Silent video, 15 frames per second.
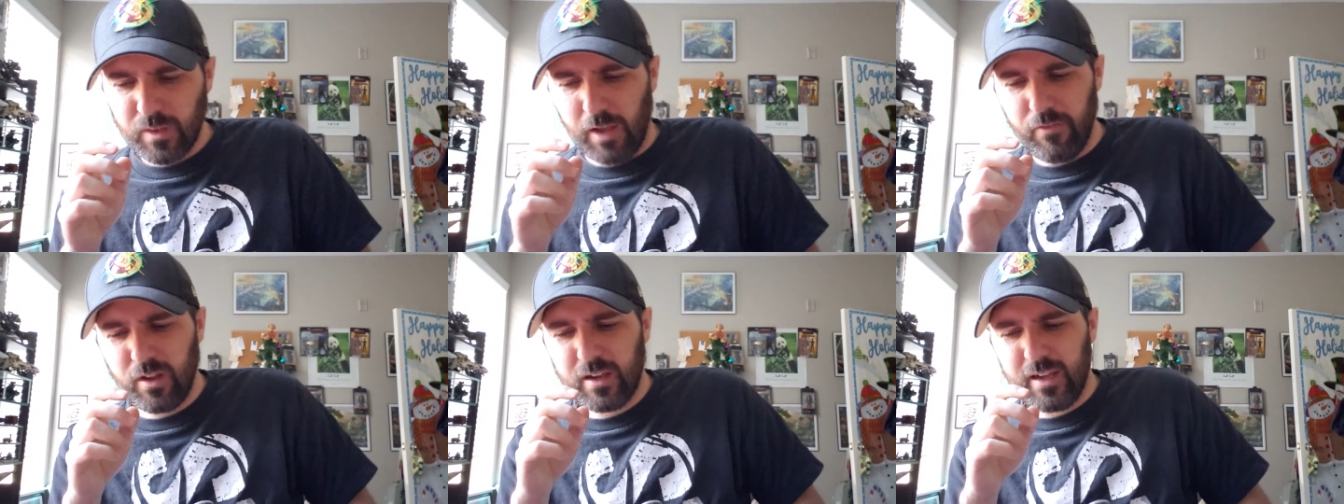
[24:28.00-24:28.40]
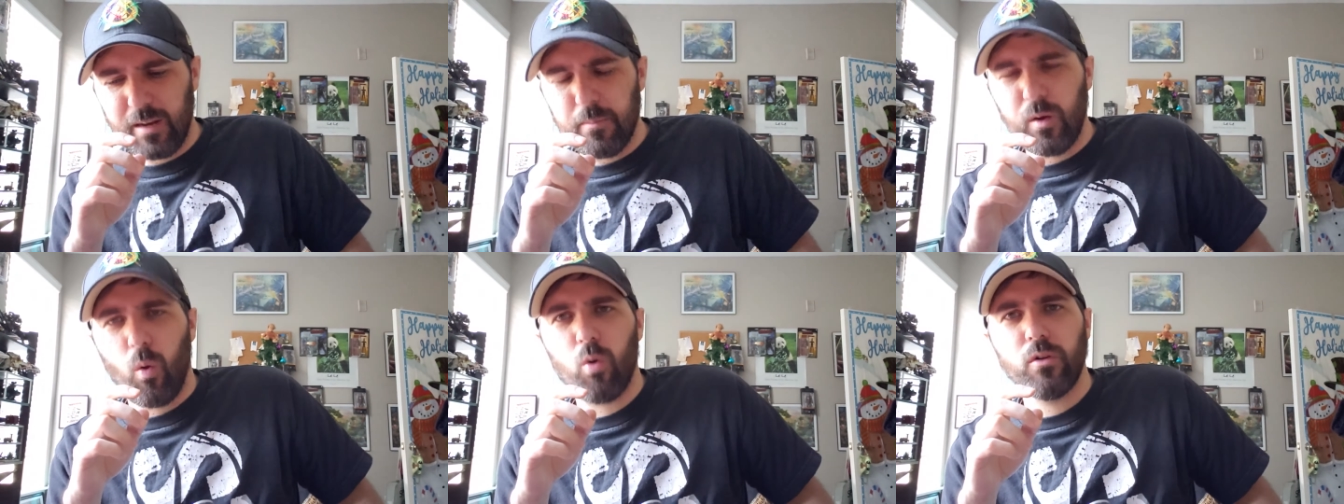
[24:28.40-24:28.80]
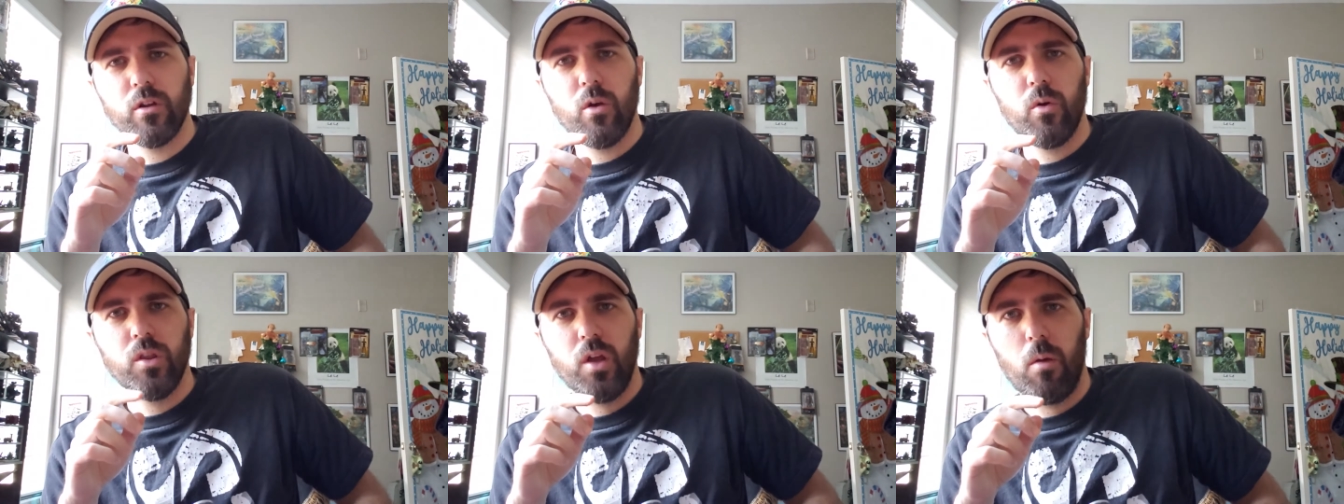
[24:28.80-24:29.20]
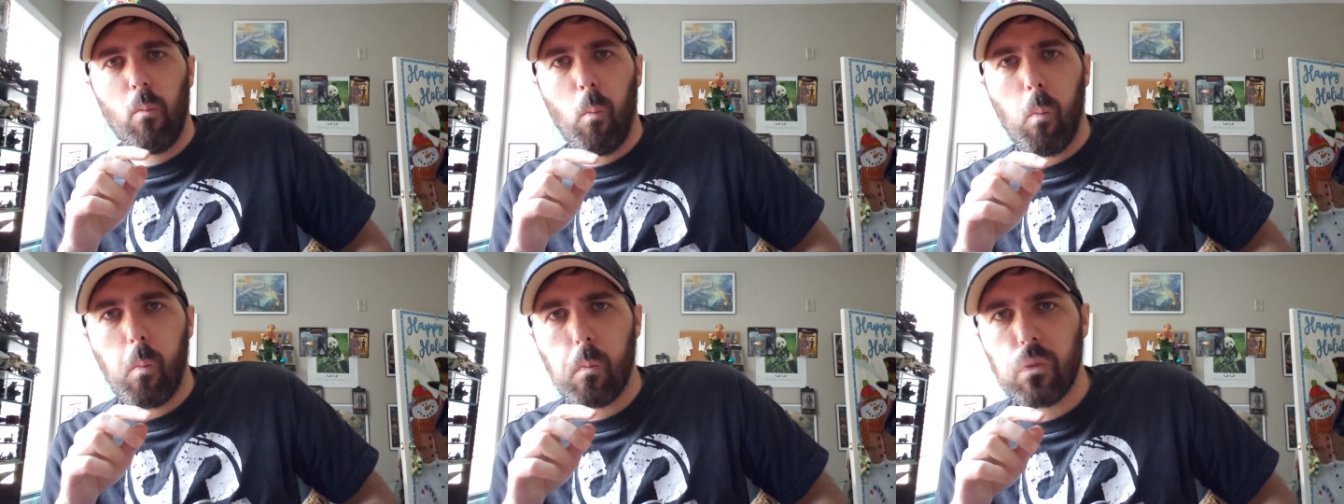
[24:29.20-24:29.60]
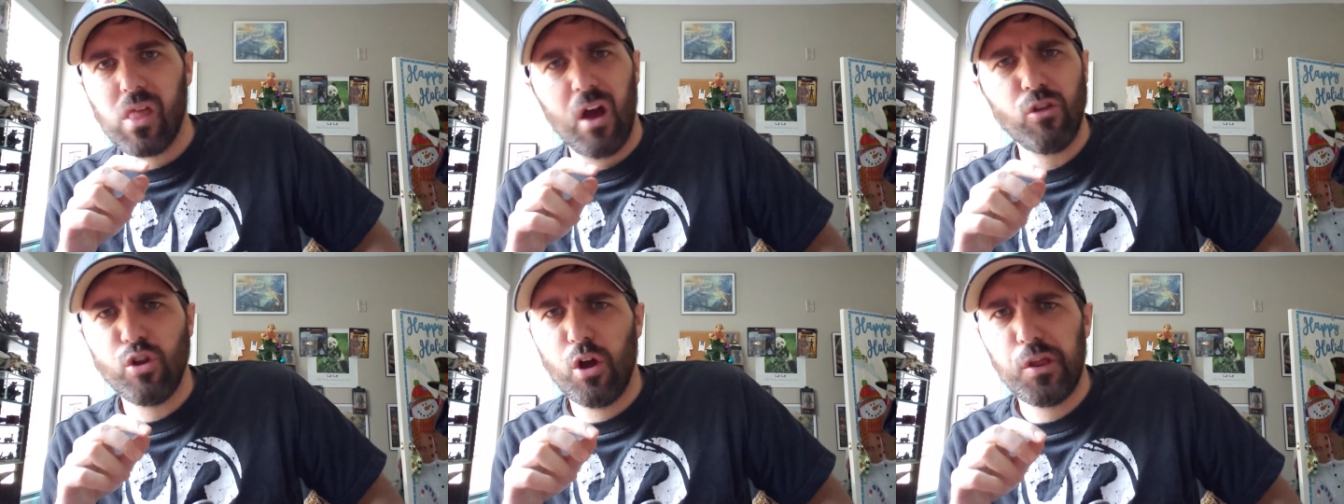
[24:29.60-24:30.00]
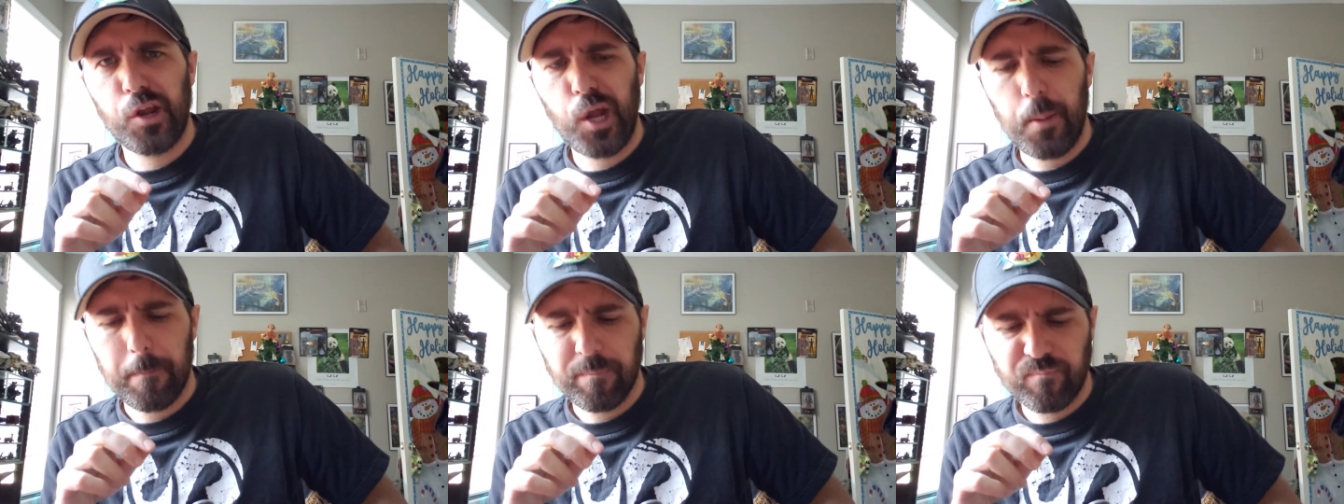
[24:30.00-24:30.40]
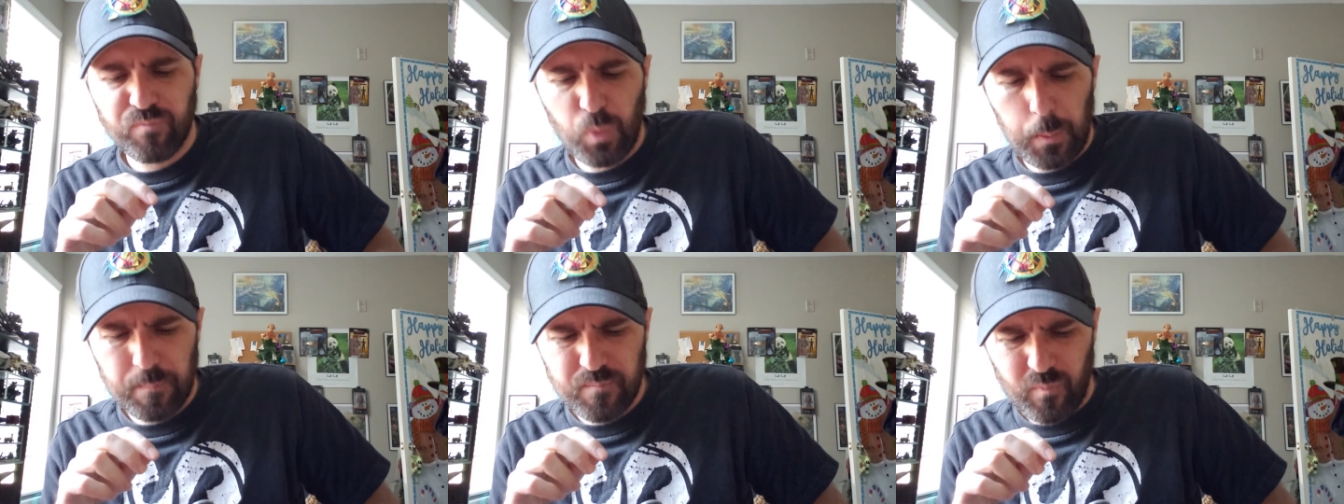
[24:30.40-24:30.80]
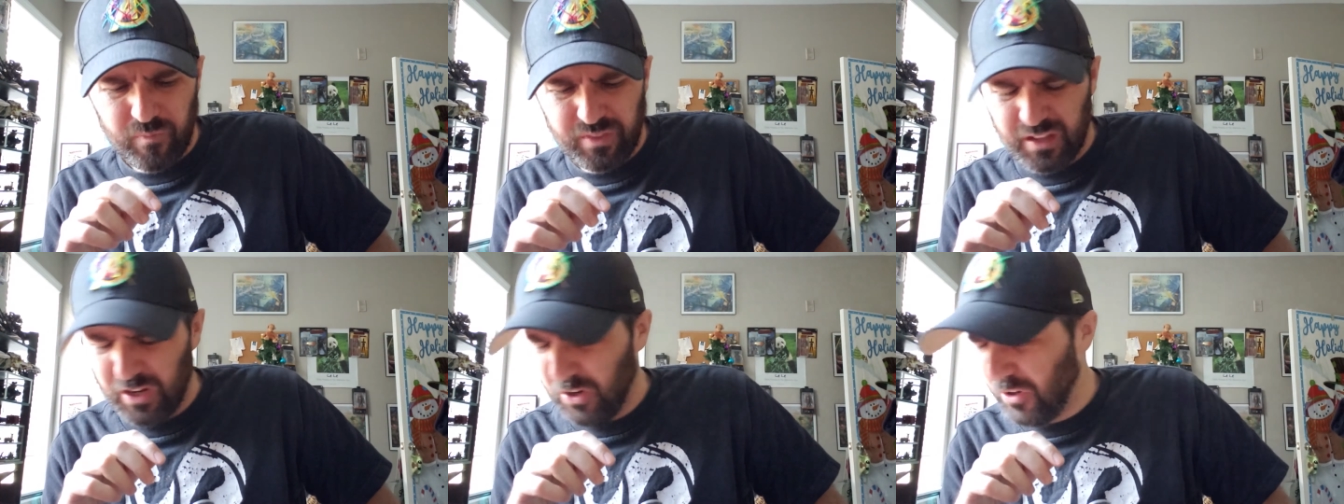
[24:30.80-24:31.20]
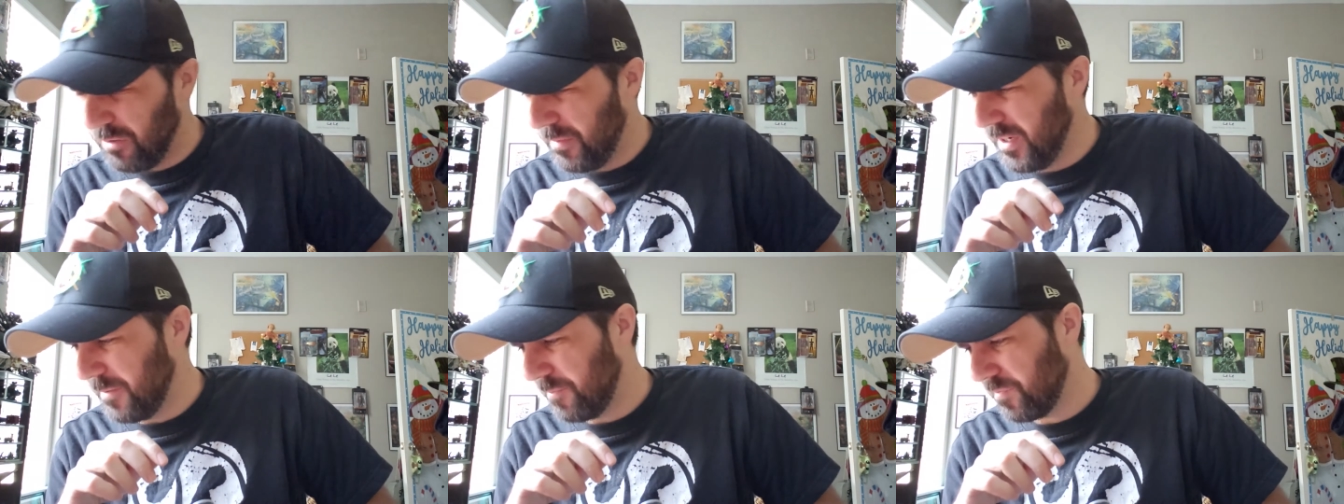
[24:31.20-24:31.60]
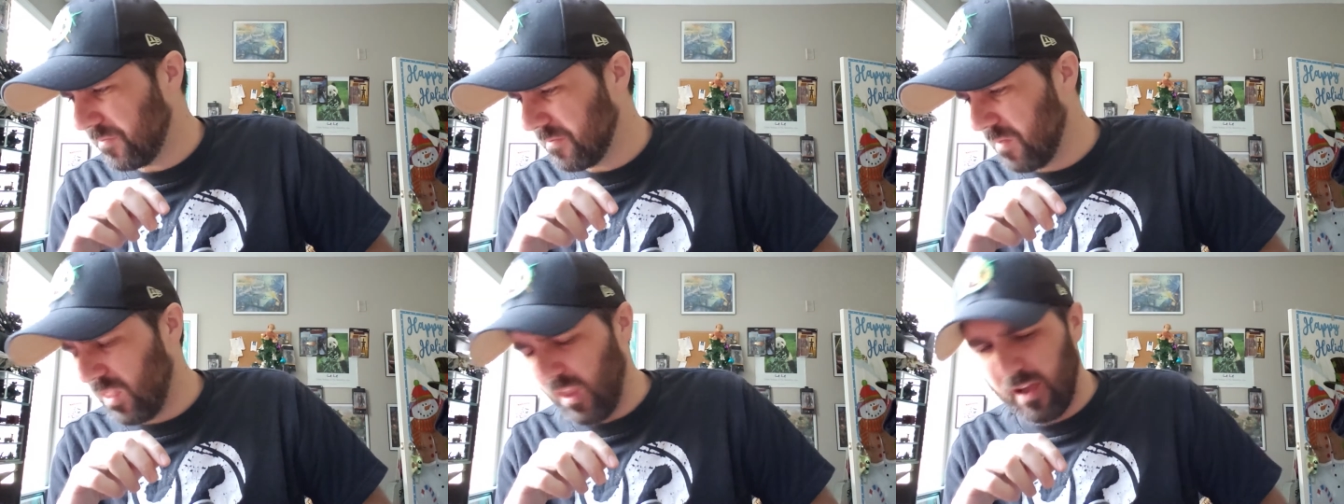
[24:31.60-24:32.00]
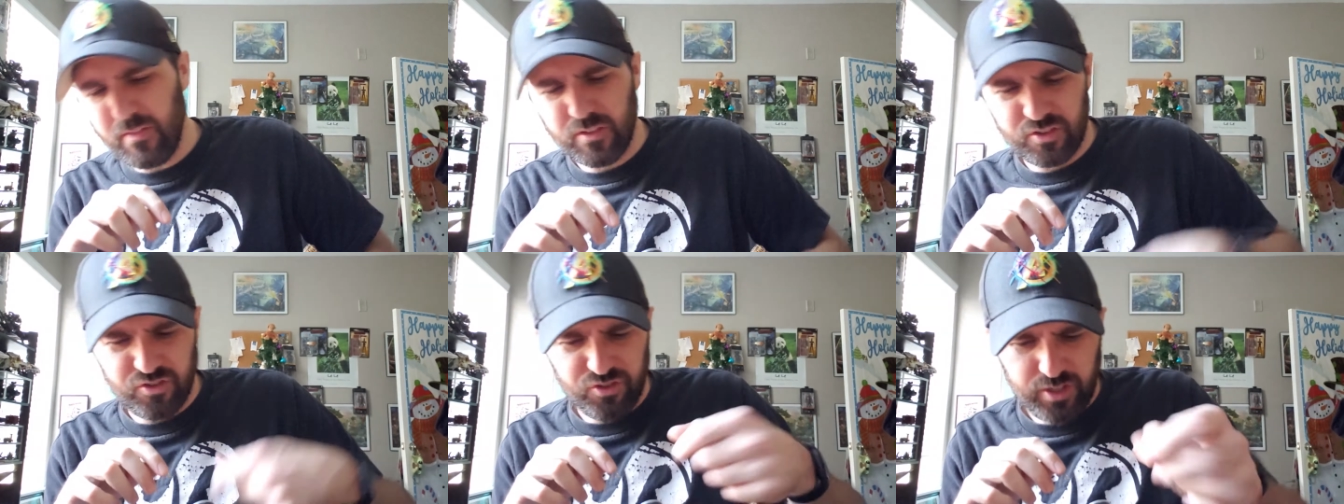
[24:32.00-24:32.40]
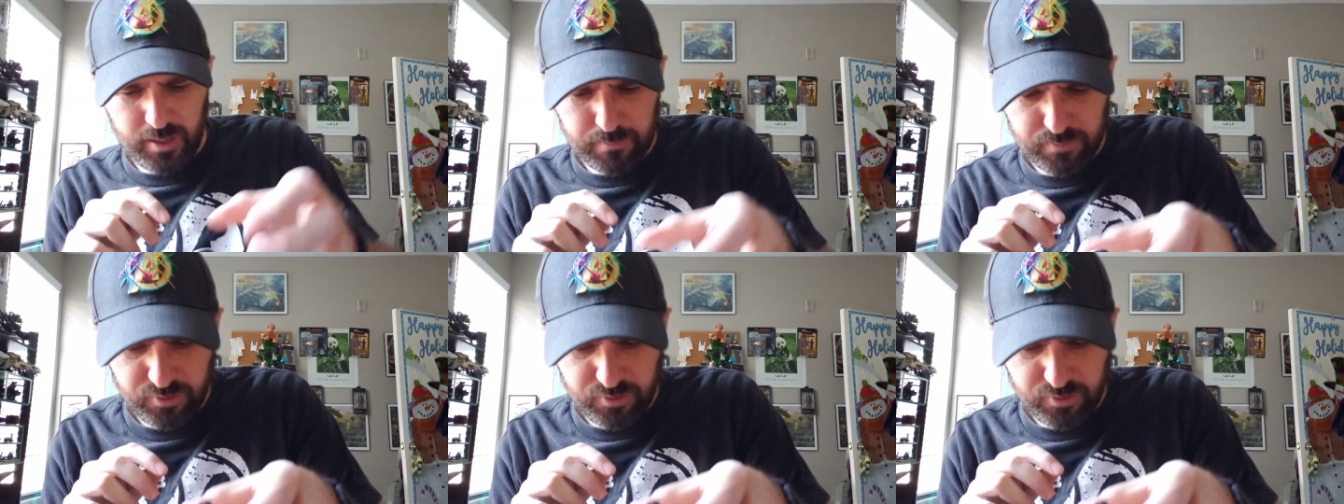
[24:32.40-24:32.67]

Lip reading: I think I got a bit of Oreo in that. I don't know how that happened. Oh, man. I have this dip